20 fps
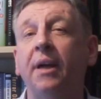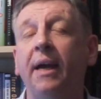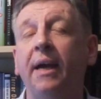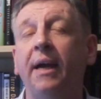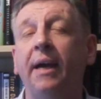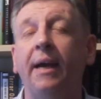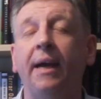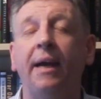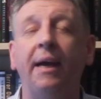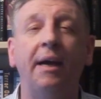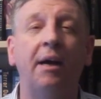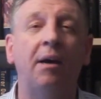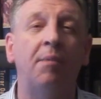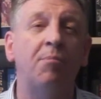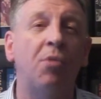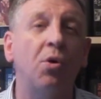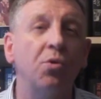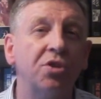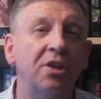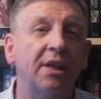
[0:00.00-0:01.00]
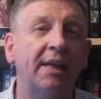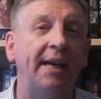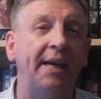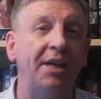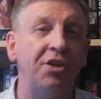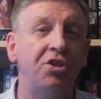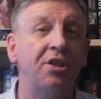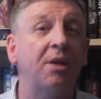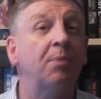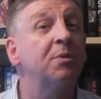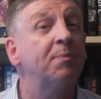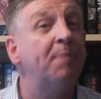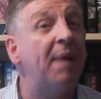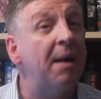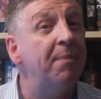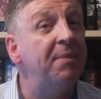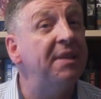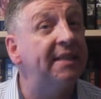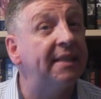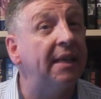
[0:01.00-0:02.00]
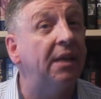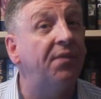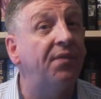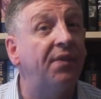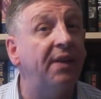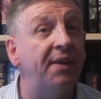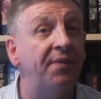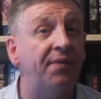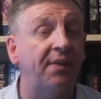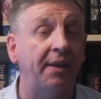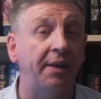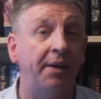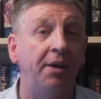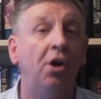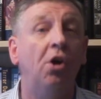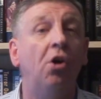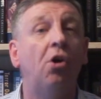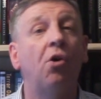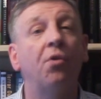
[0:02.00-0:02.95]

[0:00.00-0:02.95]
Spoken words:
on most occasions. I was by myself leafleting.